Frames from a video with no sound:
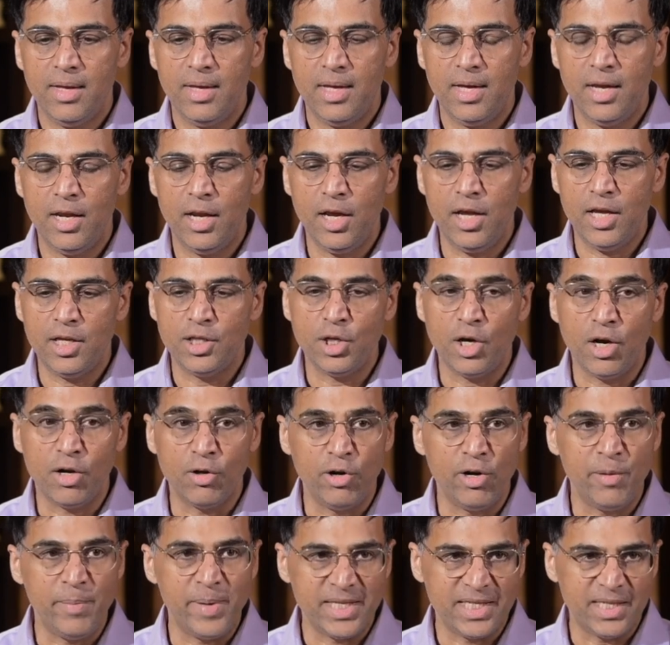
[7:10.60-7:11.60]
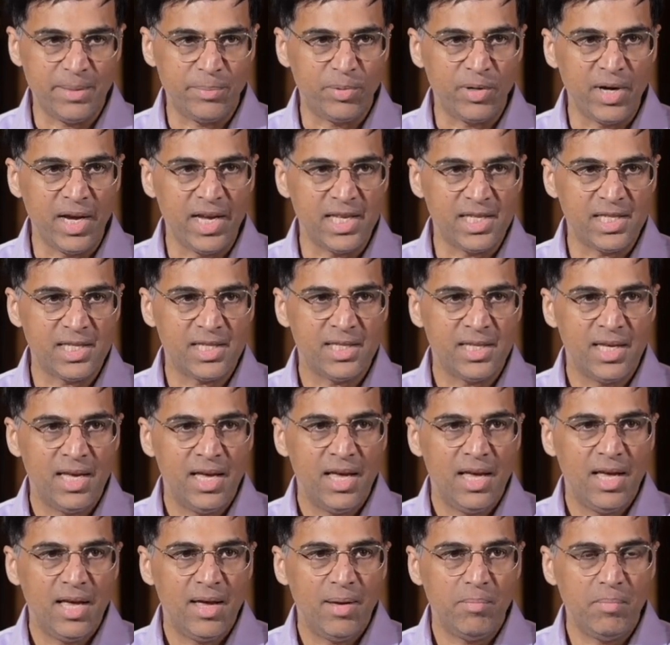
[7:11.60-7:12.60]
it's not going to be a surprise.
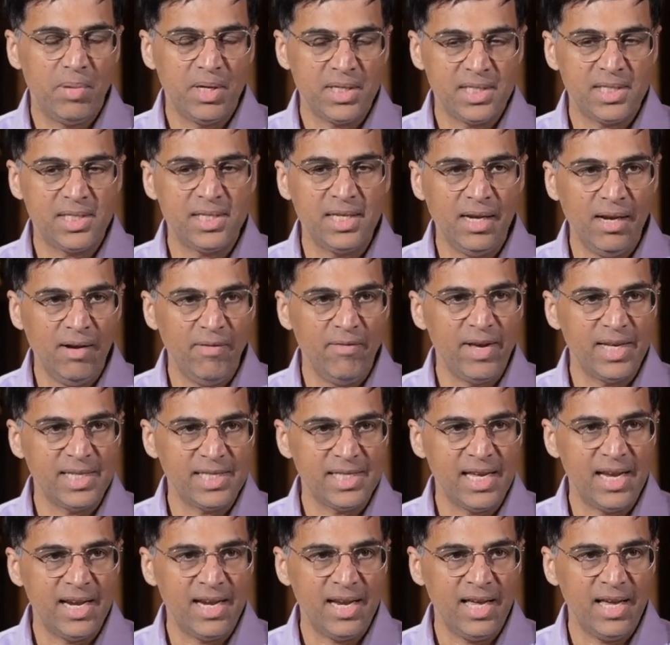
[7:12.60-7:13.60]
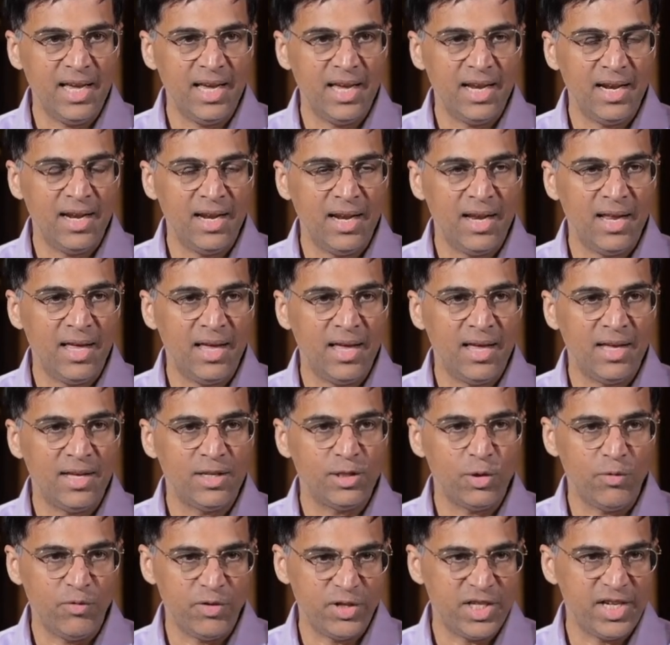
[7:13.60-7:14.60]
But still, we are sending in
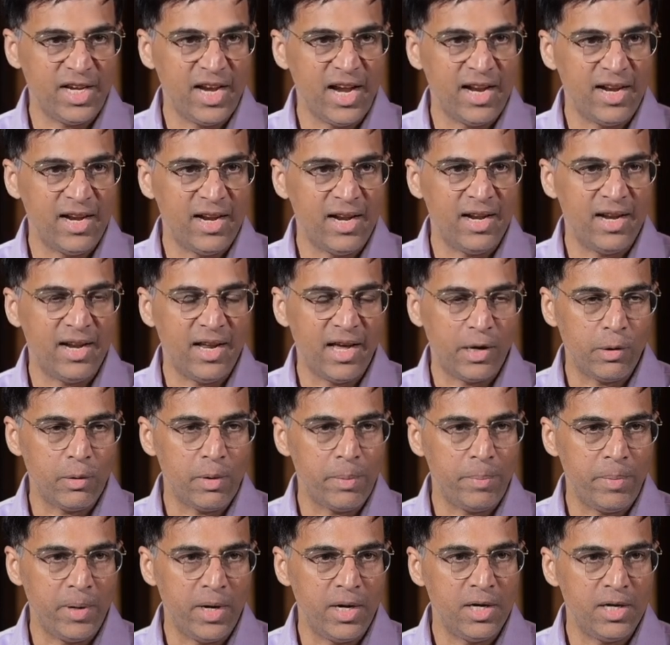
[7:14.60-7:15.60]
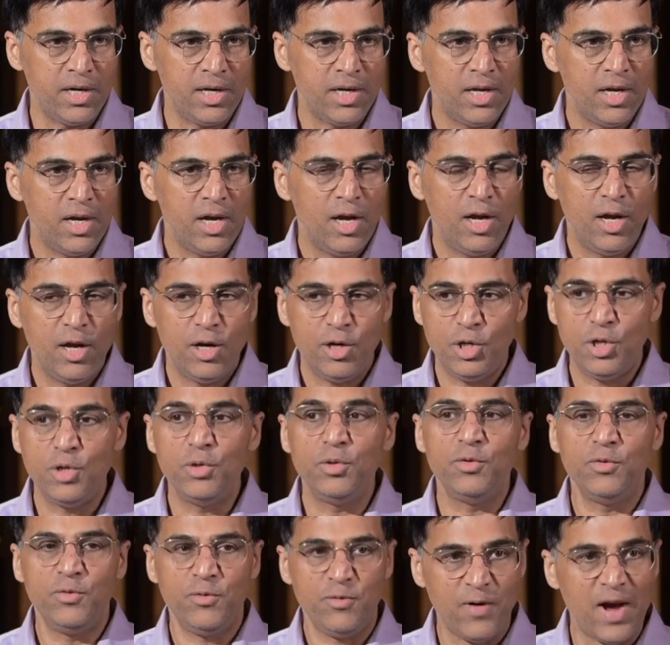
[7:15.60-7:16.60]
sophisticated equipment
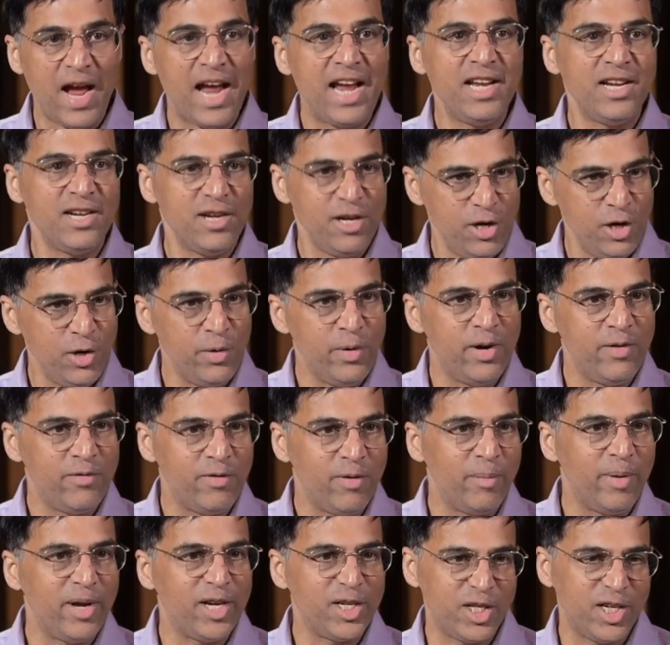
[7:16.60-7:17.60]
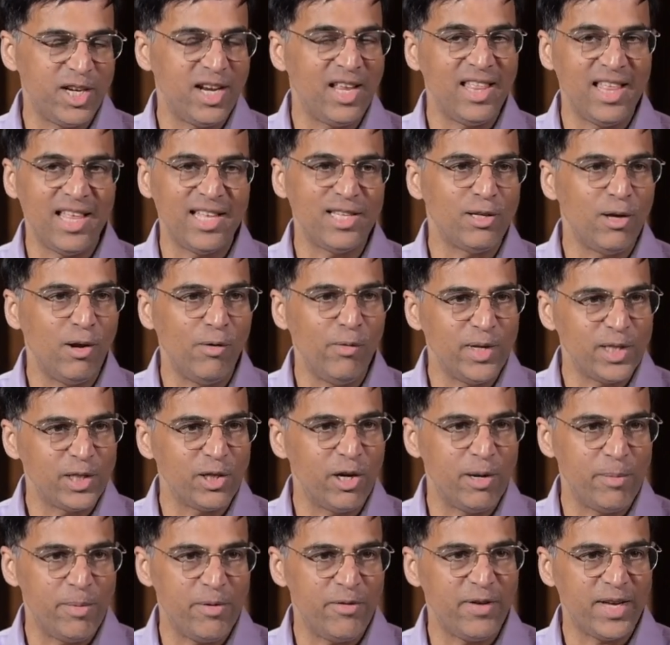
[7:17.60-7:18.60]
to find new information, and that's always
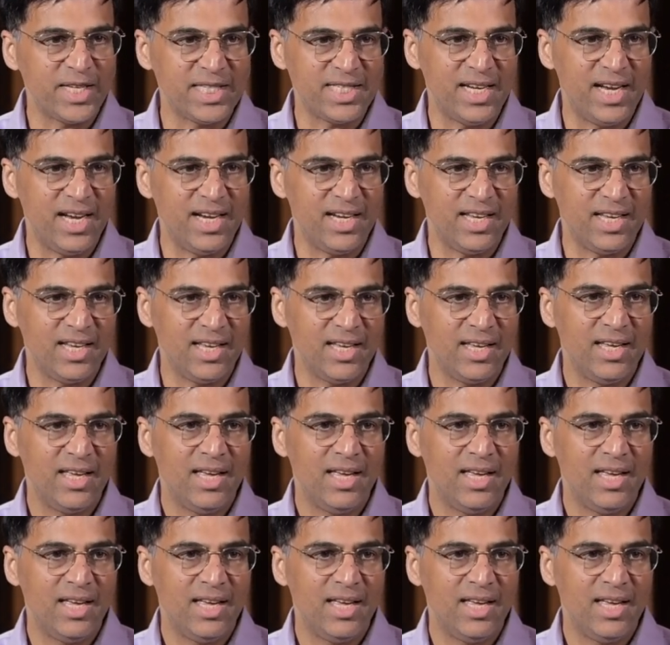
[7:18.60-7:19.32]
going to be fascinating.